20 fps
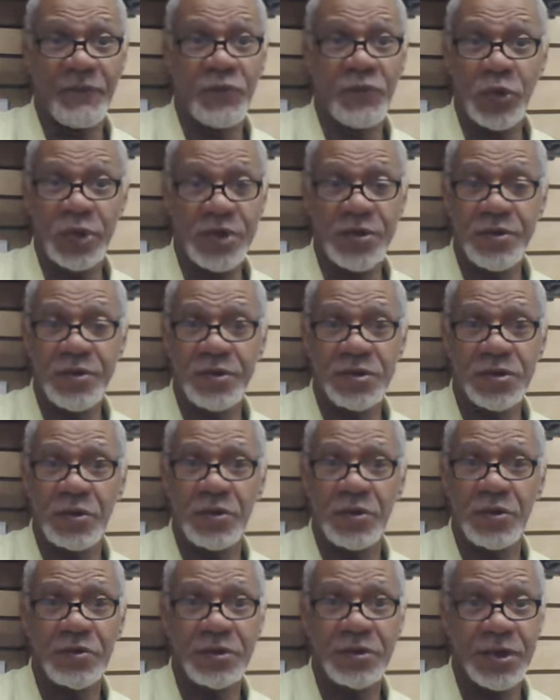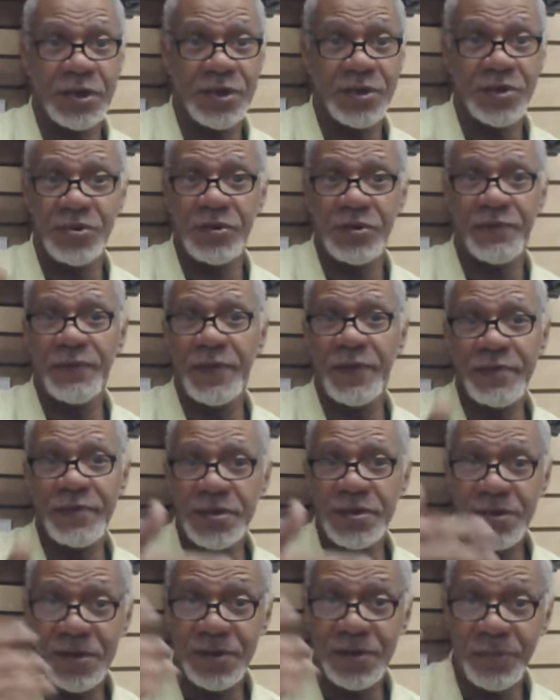forty years old and into your
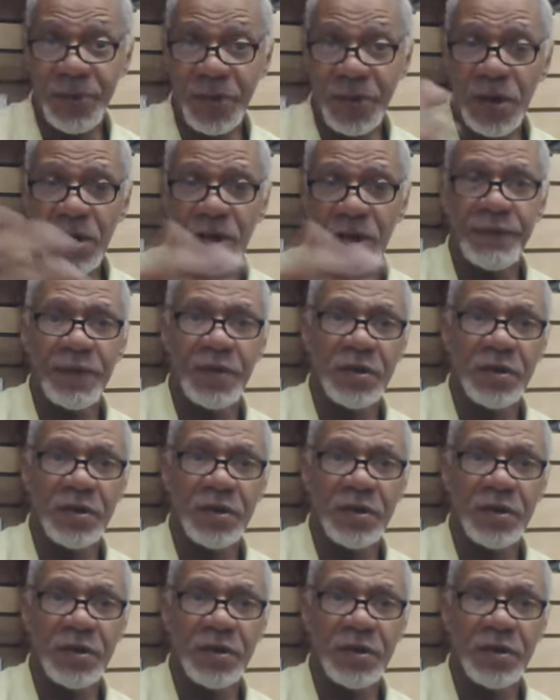fifties and above,